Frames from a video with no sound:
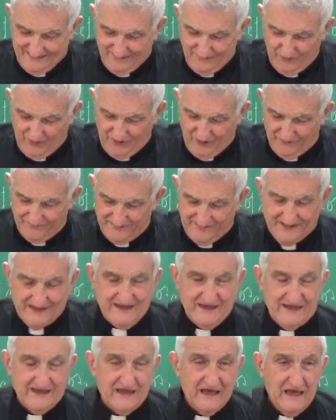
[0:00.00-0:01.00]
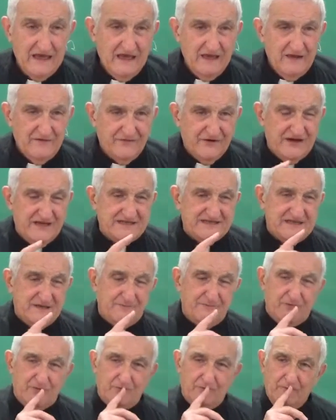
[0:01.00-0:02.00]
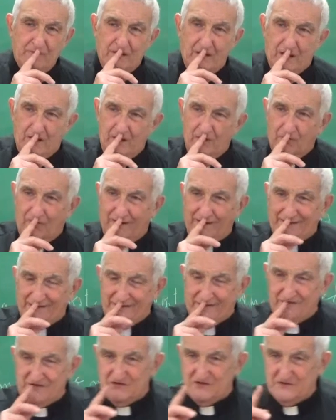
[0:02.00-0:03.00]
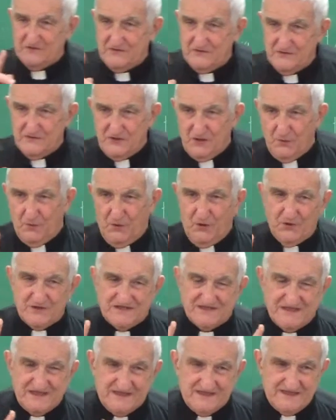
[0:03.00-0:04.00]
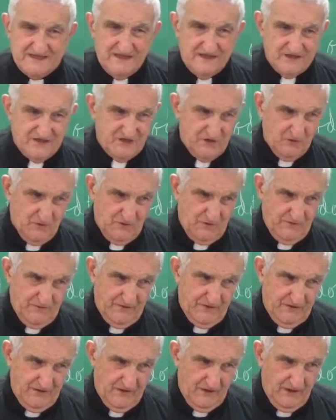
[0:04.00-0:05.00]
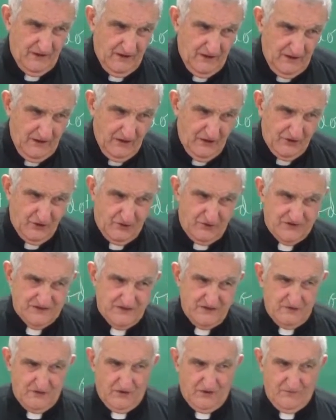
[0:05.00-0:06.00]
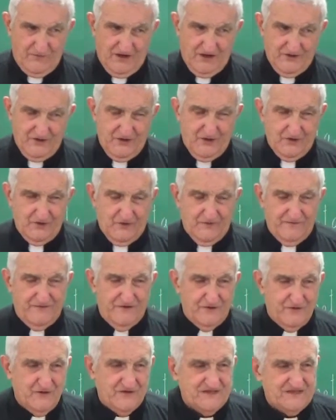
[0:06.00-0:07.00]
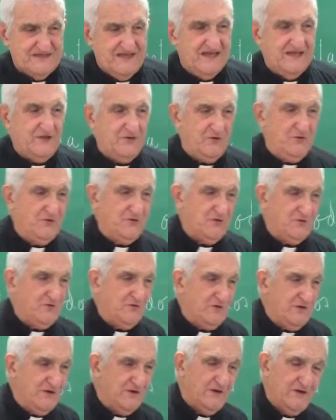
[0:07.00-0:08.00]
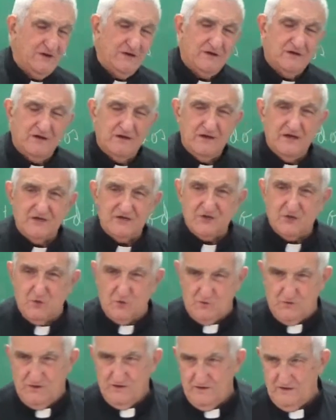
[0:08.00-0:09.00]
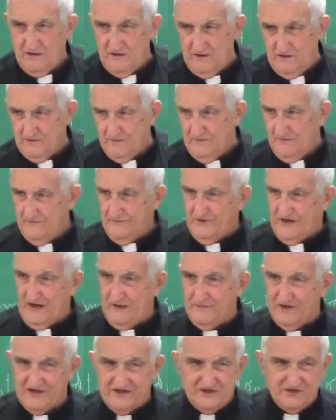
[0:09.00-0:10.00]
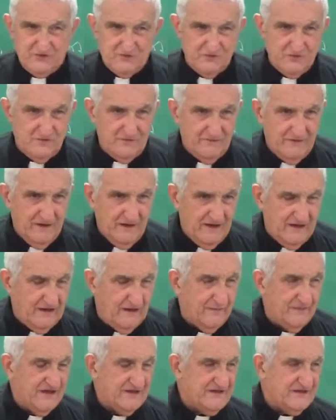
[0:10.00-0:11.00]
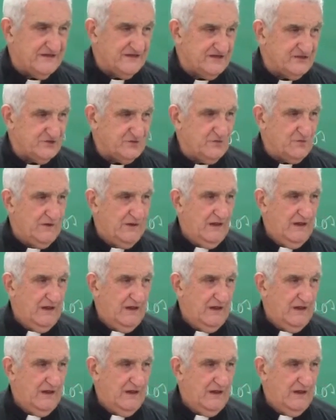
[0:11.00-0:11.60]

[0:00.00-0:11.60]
way of thinking. For example, when you were 6 years old, your mother, your father sent you to the school, primary school, elementary school.